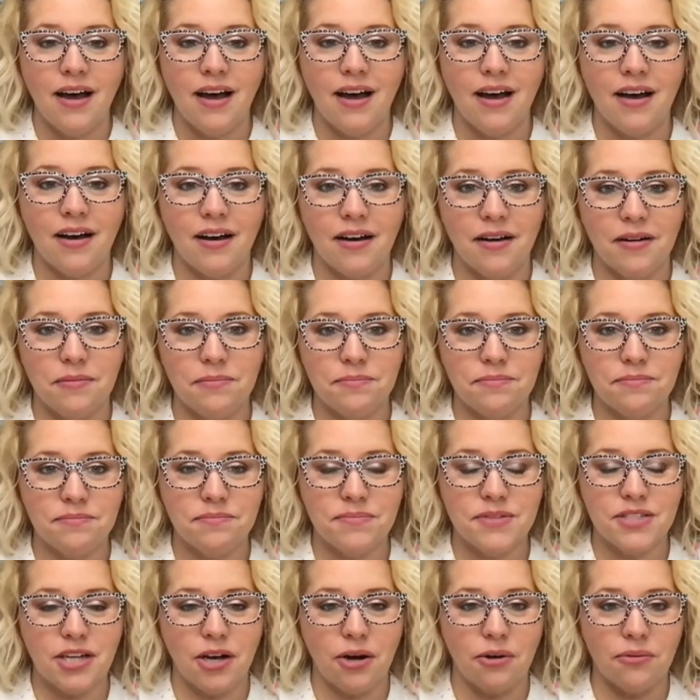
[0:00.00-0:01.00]
Um,
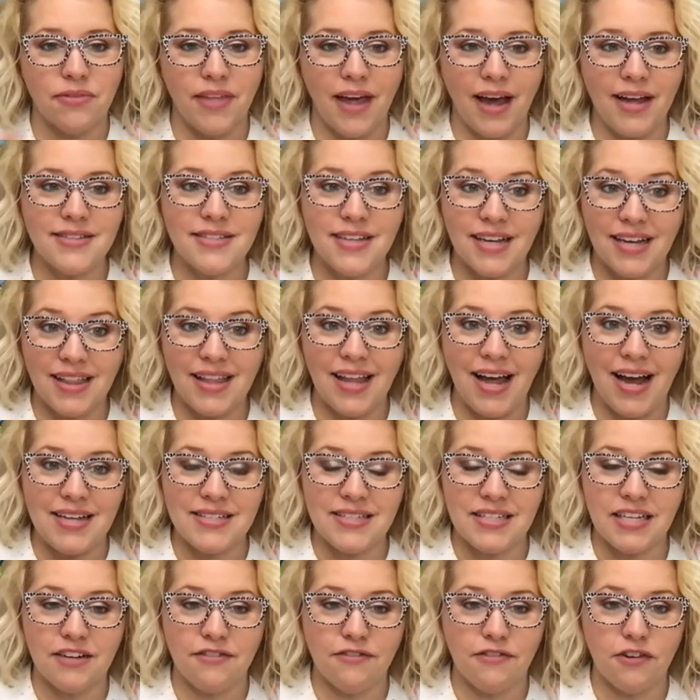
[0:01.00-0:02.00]
so that's a
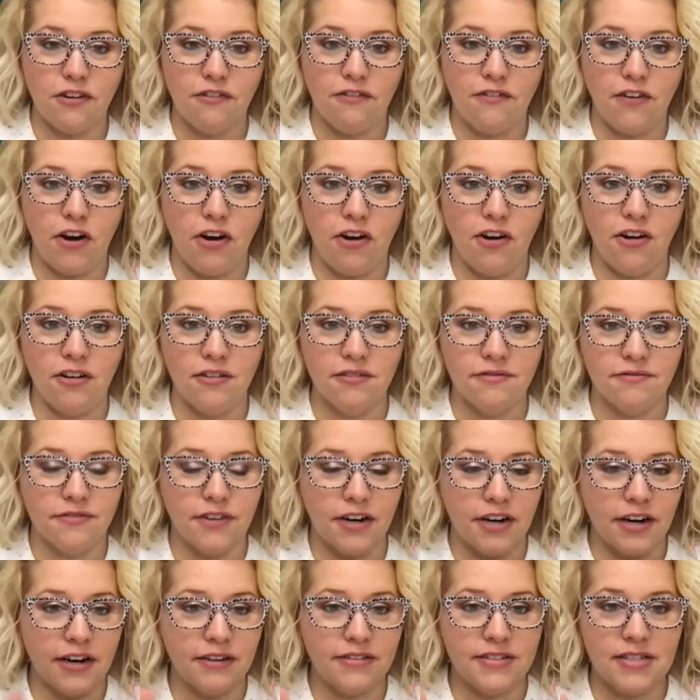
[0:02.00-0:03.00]
classic for fall
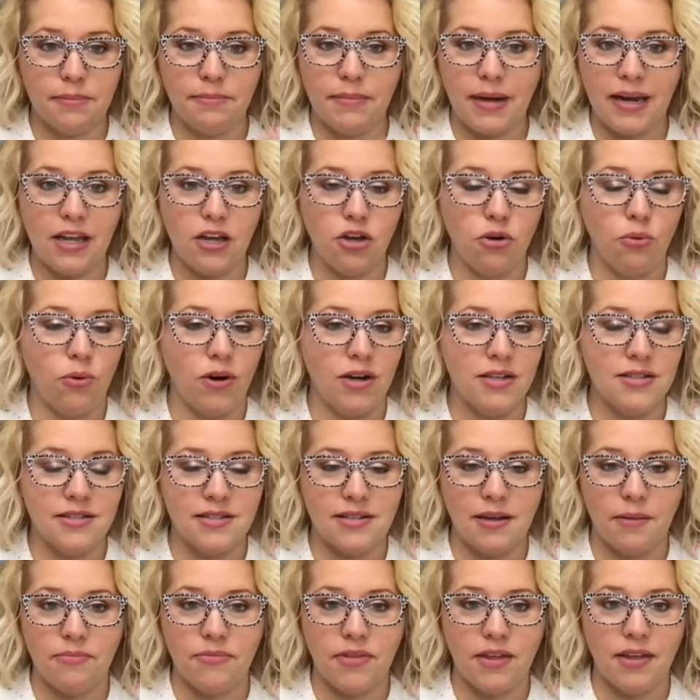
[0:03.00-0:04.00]
for somebody who wants
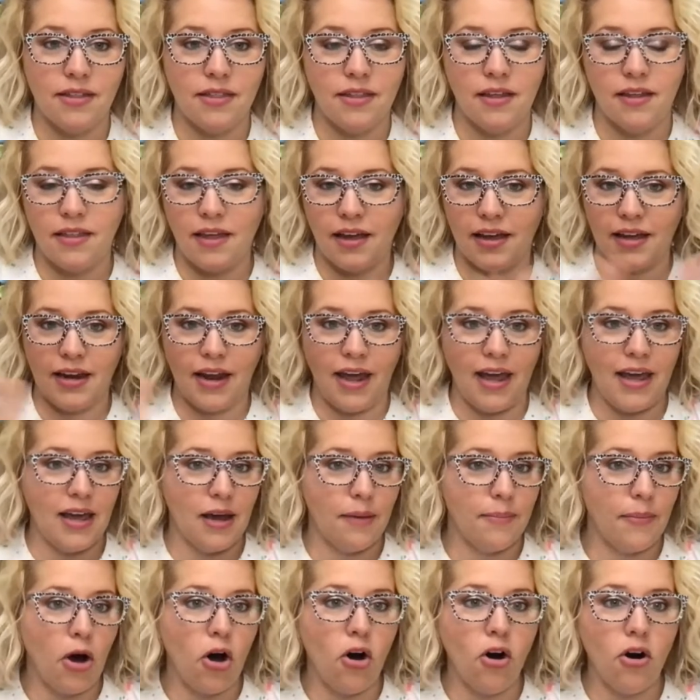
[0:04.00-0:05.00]
something that they can hang
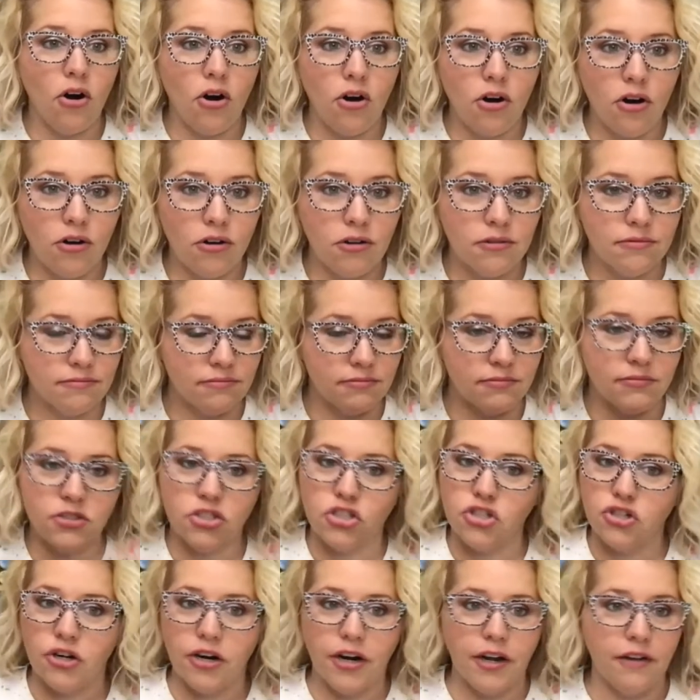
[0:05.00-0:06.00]
up all
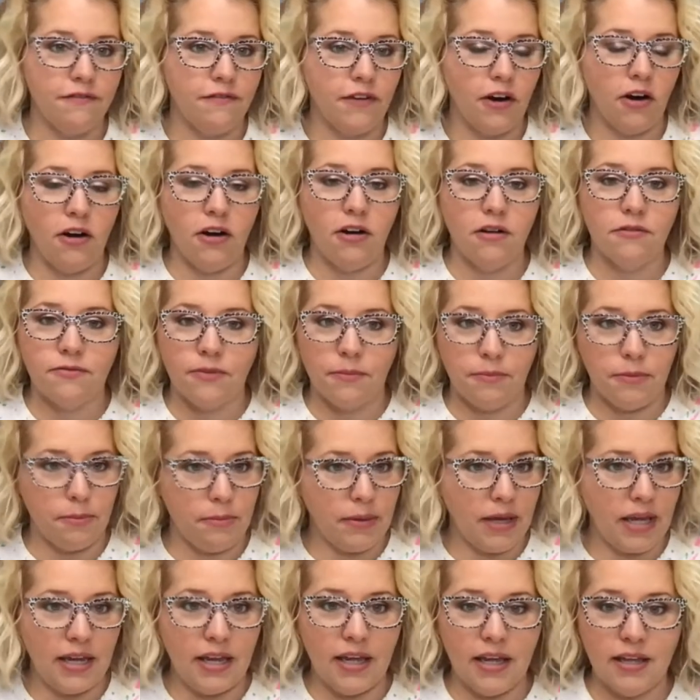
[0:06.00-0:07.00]
during fall from the
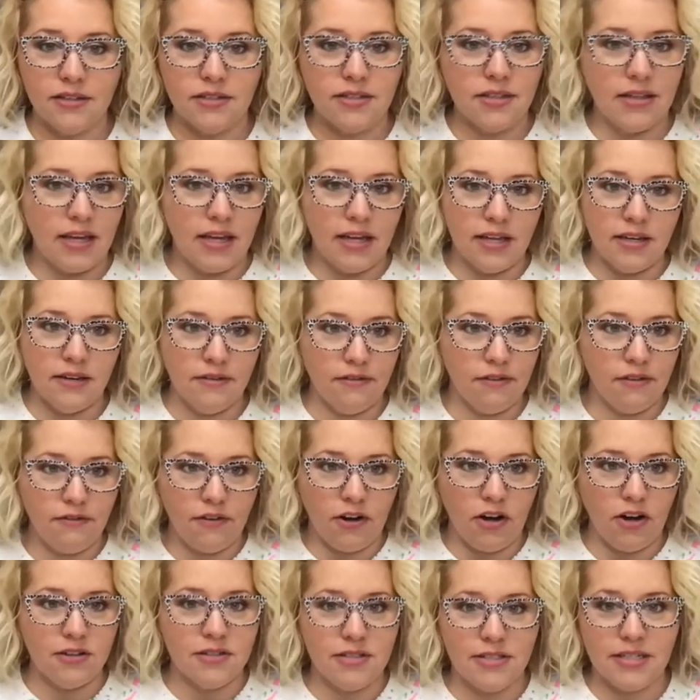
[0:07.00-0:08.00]
beginning to the end of the
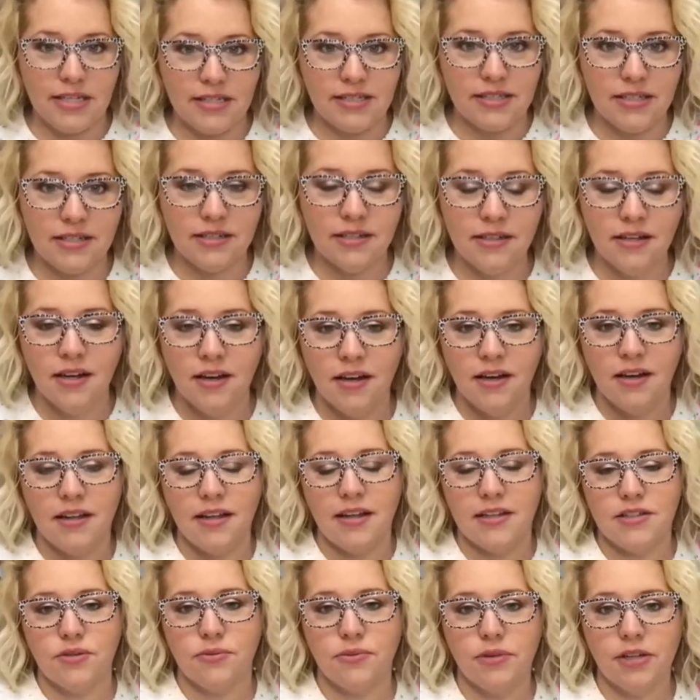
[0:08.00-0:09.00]
fall season.
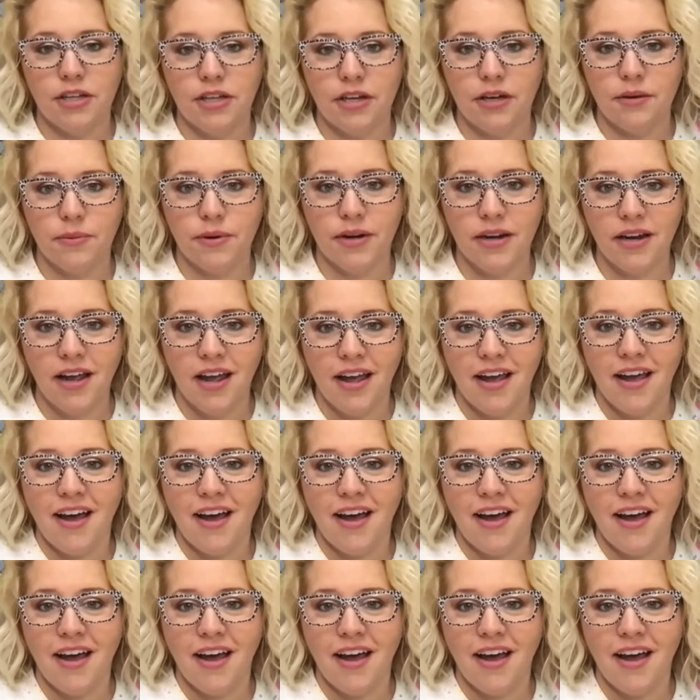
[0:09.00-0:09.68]
That's a really good one.